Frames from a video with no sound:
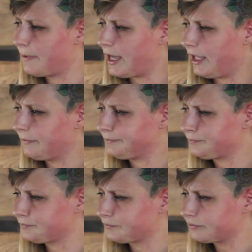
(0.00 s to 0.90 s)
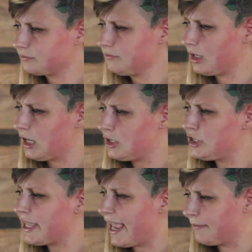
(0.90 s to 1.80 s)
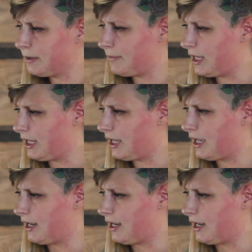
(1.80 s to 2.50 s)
but she came to me